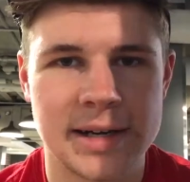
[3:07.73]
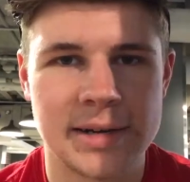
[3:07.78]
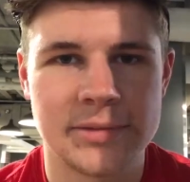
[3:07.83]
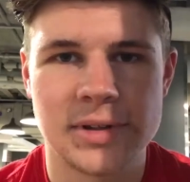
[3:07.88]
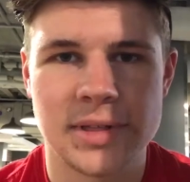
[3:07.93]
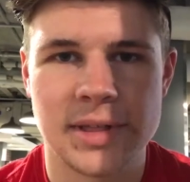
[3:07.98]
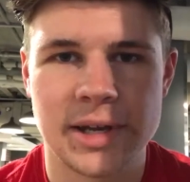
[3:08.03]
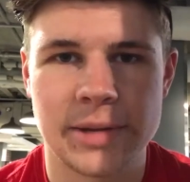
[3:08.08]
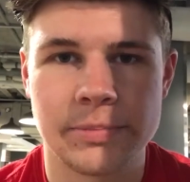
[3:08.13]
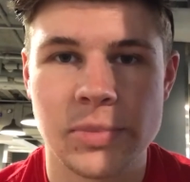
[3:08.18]

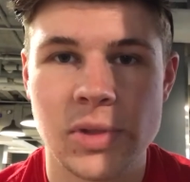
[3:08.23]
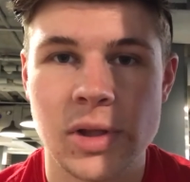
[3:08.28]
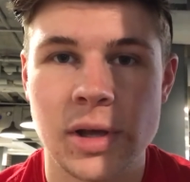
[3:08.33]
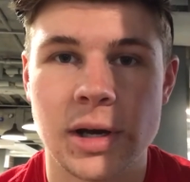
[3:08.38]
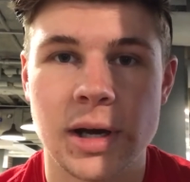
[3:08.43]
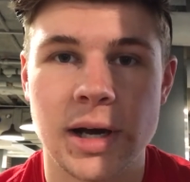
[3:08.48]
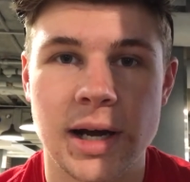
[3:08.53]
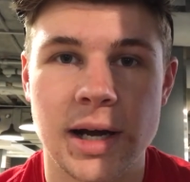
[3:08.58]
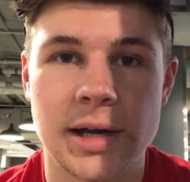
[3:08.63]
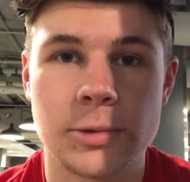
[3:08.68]
everything.
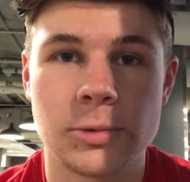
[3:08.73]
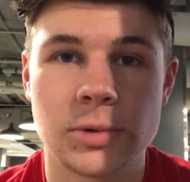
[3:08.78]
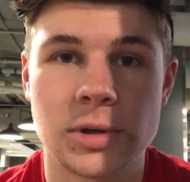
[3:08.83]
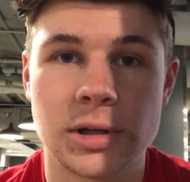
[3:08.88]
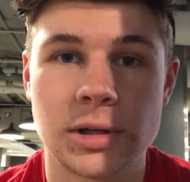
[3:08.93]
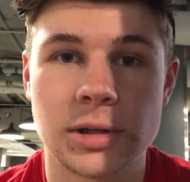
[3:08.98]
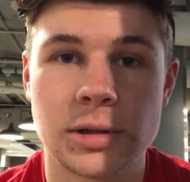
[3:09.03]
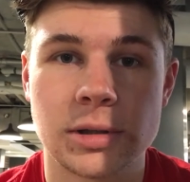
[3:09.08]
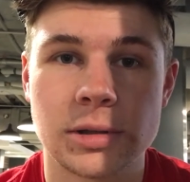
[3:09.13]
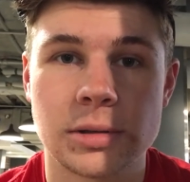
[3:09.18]
I
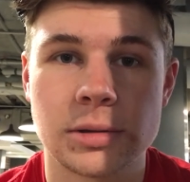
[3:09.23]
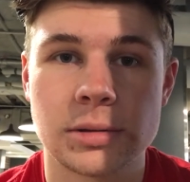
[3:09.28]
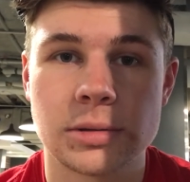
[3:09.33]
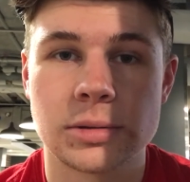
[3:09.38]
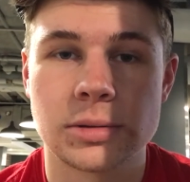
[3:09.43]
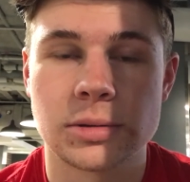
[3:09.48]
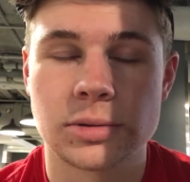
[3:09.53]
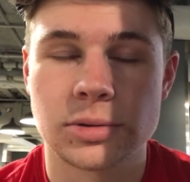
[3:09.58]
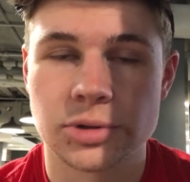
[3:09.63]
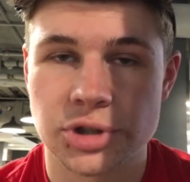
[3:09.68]
will
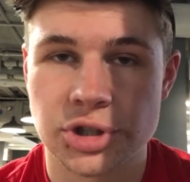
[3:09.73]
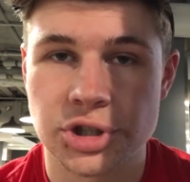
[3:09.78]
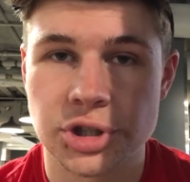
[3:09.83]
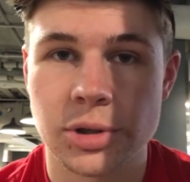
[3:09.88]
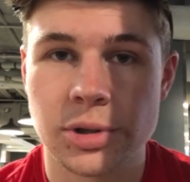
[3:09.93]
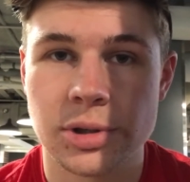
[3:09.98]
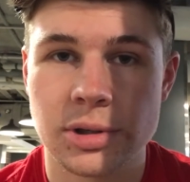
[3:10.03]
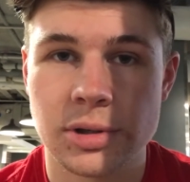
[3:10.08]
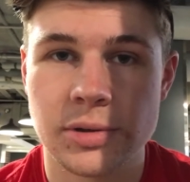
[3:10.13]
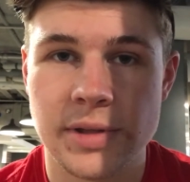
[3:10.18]

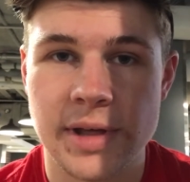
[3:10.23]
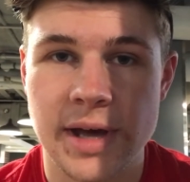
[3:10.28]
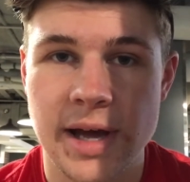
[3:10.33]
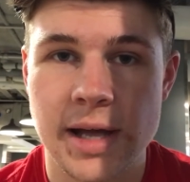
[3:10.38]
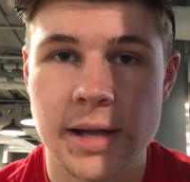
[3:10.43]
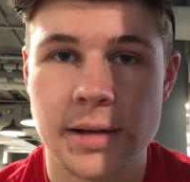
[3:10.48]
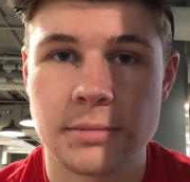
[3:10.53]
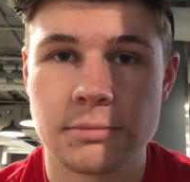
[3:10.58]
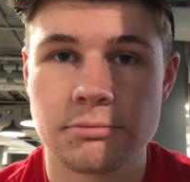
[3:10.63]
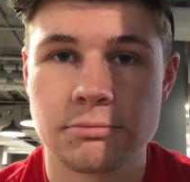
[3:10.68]
show you
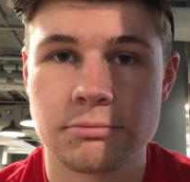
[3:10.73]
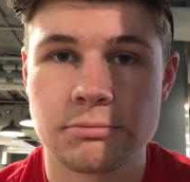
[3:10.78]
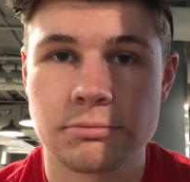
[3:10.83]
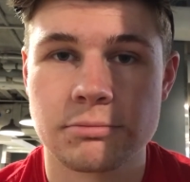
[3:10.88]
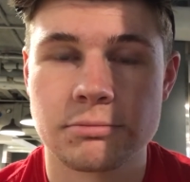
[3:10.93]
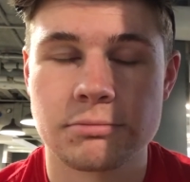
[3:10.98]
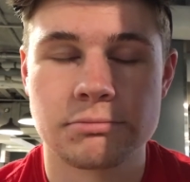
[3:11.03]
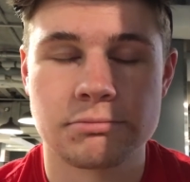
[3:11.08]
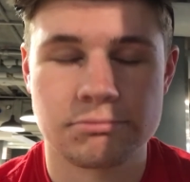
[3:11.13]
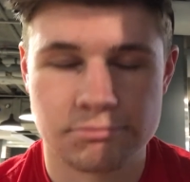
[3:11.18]
that
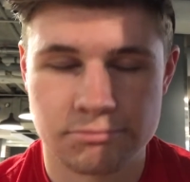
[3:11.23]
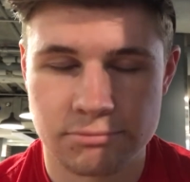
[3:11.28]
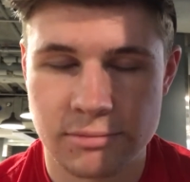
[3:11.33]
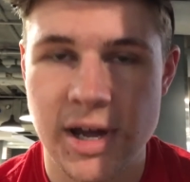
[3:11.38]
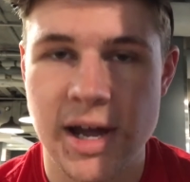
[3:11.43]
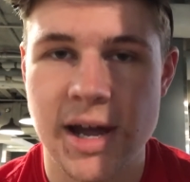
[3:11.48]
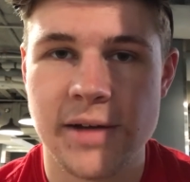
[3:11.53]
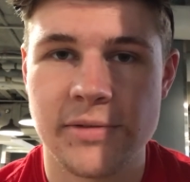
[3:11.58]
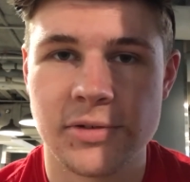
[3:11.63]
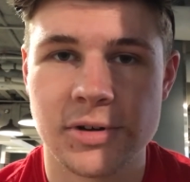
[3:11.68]

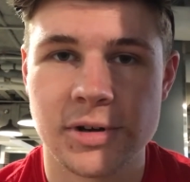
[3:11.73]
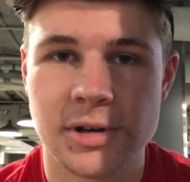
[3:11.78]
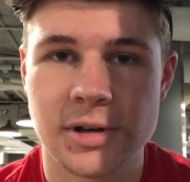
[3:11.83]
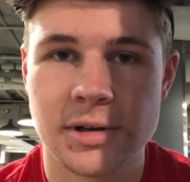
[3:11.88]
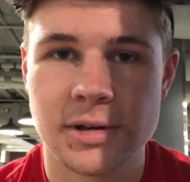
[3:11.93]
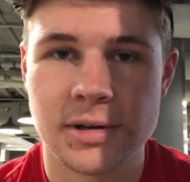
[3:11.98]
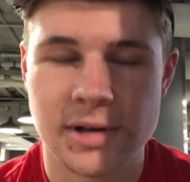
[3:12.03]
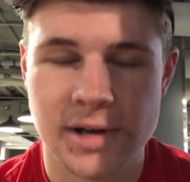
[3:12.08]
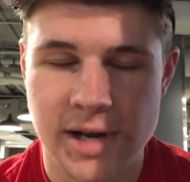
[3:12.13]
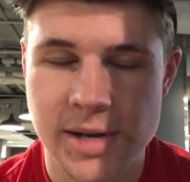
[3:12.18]

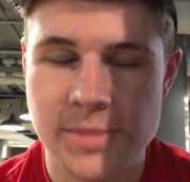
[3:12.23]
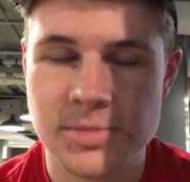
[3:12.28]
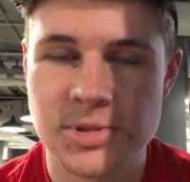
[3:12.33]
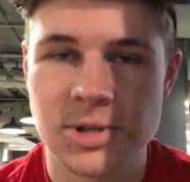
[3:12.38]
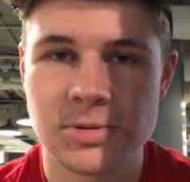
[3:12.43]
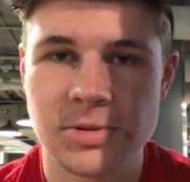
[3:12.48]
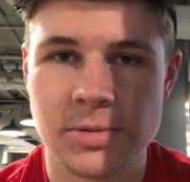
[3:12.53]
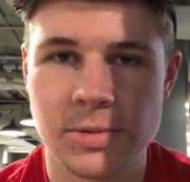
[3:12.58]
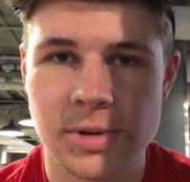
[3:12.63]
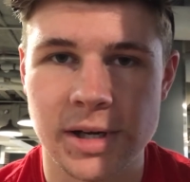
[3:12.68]
after I'm
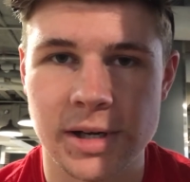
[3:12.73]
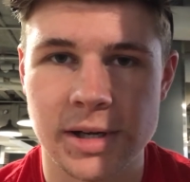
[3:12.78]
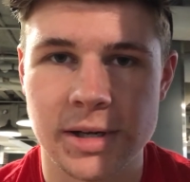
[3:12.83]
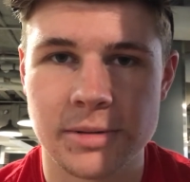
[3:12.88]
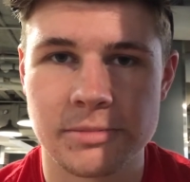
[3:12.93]
done with work.